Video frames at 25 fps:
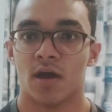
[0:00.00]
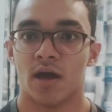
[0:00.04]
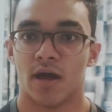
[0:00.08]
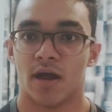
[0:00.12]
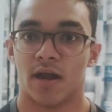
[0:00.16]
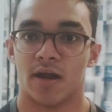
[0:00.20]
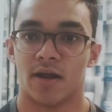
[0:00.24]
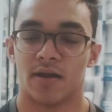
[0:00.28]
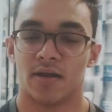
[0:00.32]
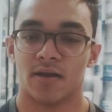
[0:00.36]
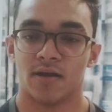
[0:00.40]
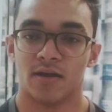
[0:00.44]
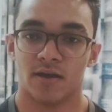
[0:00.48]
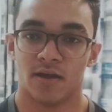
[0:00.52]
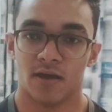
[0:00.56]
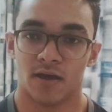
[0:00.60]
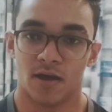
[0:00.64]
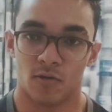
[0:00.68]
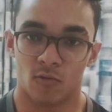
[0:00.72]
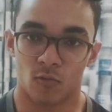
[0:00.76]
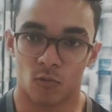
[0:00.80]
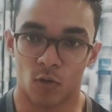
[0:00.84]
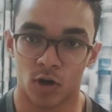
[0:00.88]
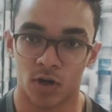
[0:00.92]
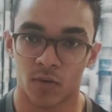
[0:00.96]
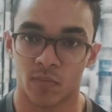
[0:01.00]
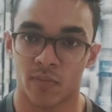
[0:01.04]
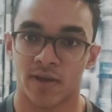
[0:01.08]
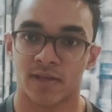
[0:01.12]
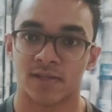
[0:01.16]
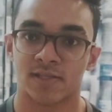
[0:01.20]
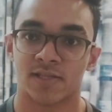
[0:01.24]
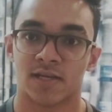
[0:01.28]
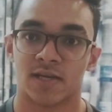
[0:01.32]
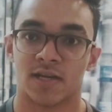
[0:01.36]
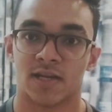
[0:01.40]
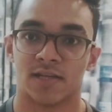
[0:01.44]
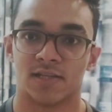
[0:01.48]
and what
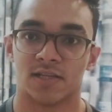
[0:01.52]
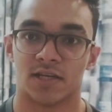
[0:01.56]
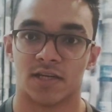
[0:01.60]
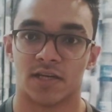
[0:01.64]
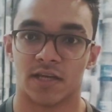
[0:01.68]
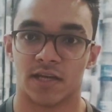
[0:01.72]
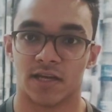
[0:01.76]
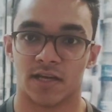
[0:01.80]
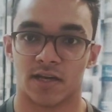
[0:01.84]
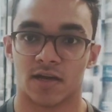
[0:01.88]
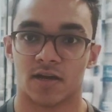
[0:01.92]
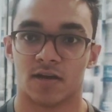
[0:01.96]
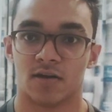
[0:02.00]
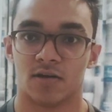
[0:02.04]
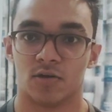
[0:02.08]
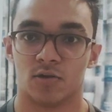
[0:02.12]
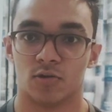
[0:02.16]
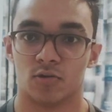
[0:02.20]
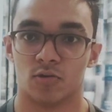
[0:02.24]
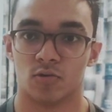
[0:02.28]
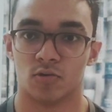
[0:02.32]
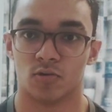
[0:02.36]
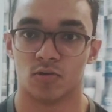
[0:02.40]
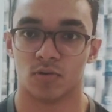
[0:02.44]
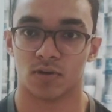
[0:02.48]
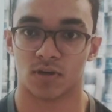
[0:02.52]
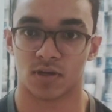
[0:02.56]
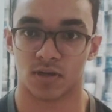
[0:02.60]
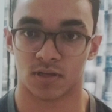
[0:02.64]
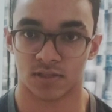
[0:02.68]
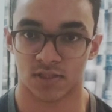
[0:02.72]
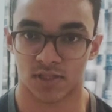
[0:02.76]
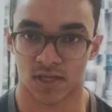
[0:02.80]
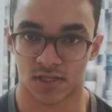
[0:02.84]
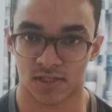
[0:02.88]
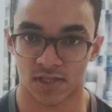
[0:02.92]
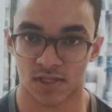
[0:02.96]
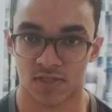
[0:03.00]
mindset does it take to
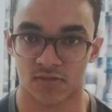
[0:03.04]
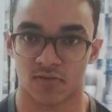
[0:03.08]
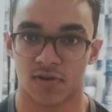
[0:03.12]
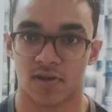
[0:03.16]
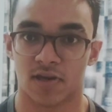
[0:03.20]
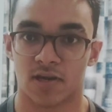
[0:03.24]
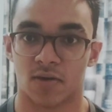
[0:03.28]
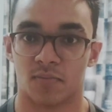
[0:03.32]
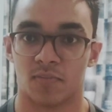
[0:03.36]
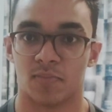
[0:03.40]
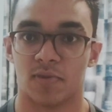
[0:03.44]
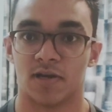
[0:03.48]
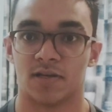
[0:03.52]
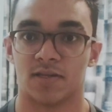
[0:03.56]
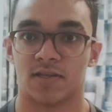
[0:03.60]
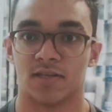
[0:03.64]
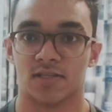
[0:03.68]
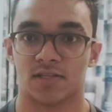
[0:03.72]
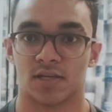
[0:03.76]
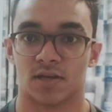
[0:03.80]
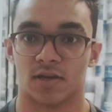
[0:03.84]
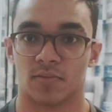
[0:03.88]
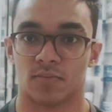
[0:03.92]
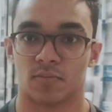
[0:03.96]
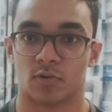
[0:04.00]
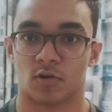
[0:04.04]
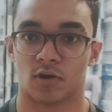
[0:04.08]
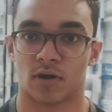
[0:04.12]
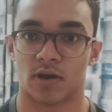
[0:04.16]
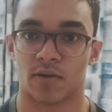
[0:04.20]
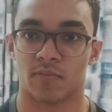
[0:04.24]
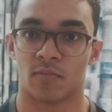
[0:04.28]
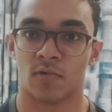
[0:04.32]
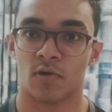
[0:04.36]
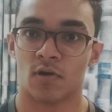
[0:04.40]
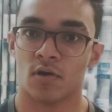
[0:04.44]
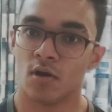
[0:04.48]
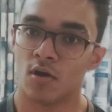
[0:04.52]
successfully complete this training program.